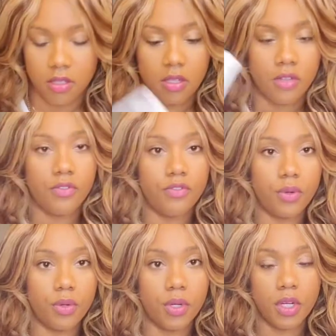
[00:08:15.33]

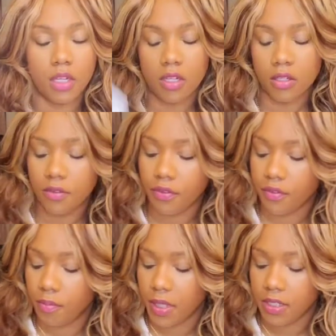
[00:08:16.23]
Four of
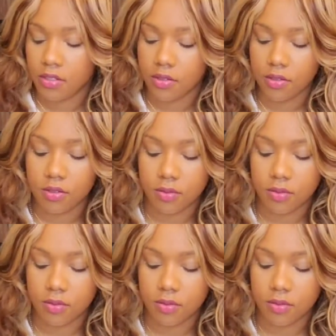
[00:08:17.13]
Pentacles.